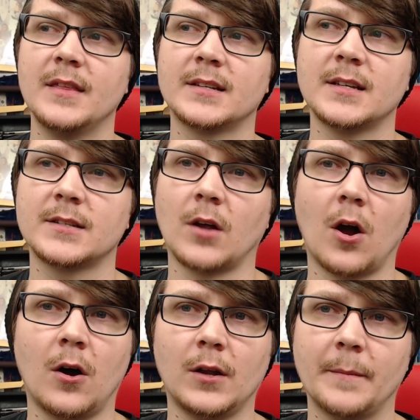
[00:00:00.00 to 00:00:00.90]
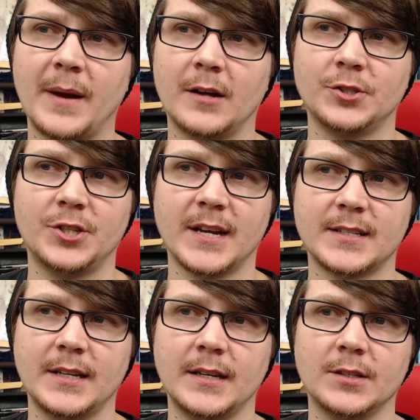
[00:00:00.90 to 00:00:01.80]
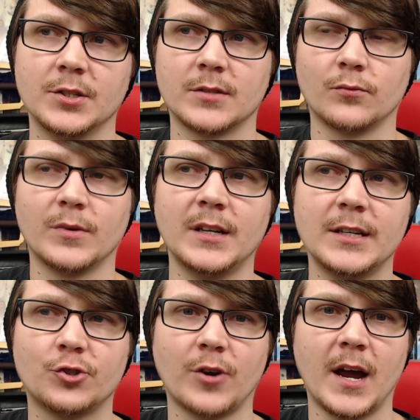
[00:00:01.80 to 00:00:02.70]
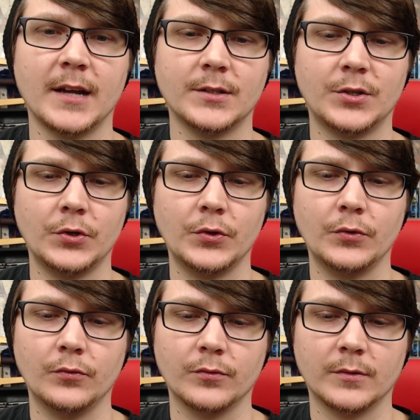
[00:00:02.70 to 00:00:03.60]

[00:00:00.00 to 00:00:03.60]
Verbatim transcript: This is all about Jesse just really trying to